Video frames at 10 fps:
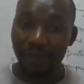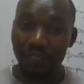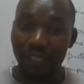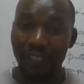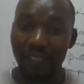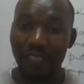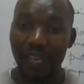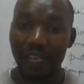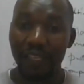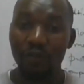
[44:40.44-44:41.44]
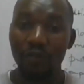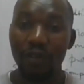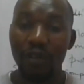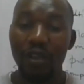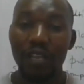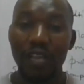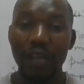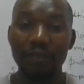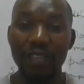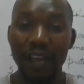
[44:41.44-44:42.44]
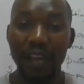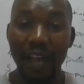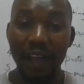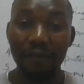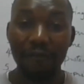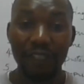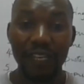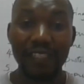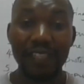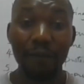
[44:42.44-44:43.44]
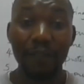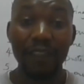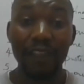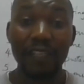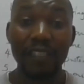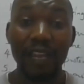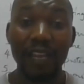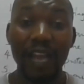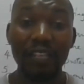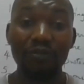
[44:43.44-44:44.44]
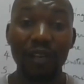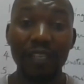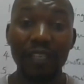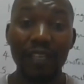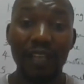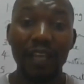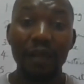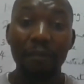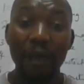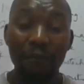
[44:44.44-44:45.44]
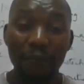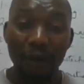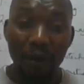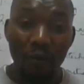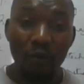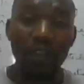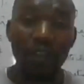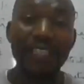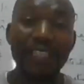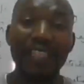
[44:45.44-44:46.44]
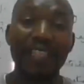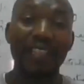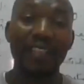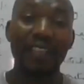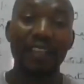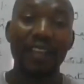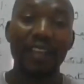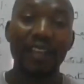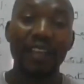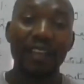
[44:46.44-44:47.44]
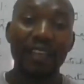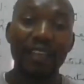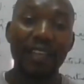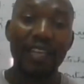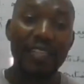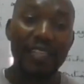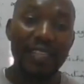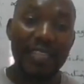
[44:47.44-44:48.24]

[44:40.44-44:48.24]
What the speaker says: because he's retiring, can we create something that can actually perform what he did? His